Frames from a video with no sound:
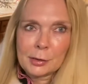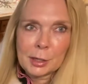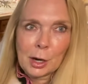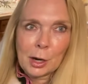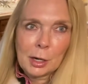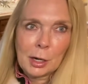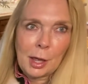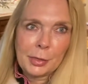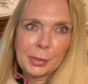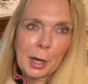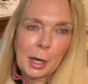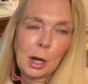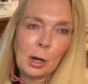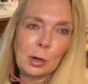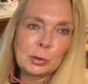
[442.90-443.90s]
there and I
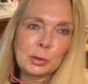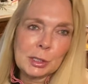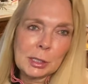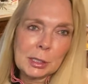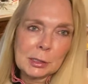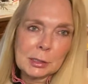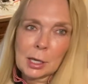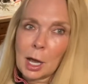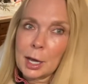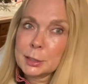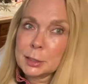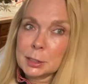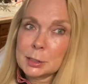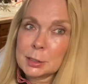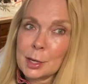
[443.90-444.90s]
thought, oh geez, I
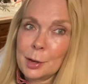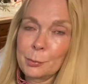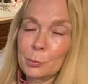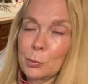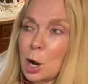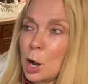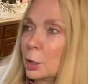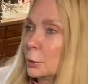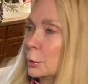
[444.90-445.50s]
did something wrong.